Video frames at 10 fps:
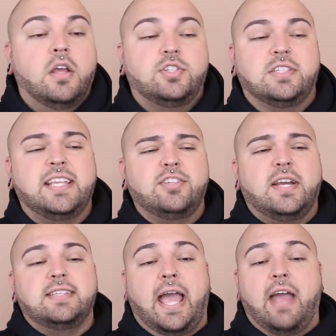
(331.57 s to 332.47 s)
Just in case you
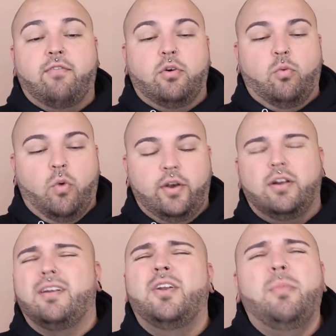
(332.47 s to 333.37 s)
guys ever
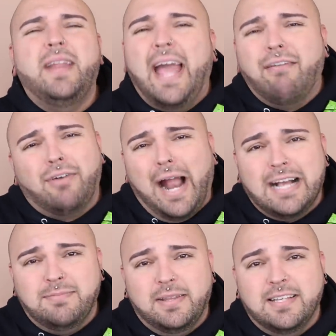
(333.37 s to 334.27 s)
wonder, nobody ever
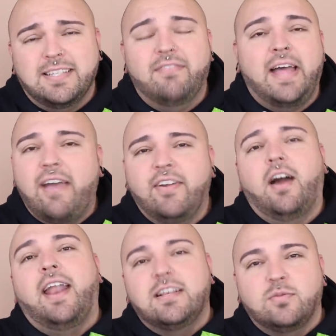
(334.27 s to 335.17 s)
asked me this. I haven't
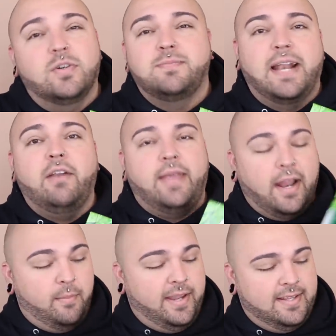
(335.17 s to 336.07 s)
got asked once, but I don't
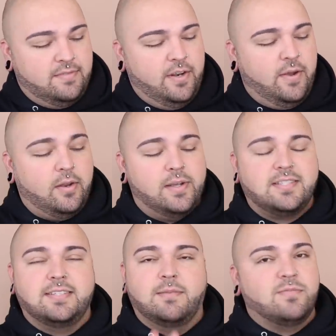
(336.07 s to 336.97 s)
care. I'm making this video anyways
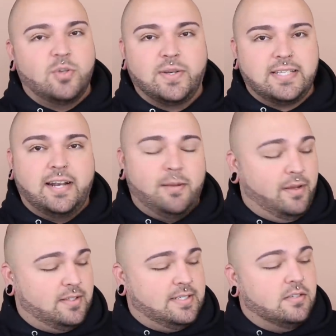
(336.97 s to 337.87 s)
because I'm so excited
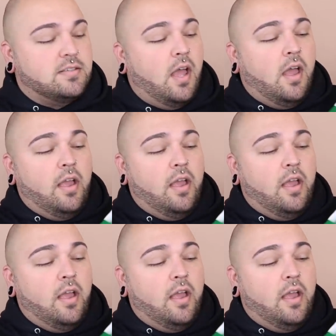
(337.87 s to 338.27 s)
about the deals.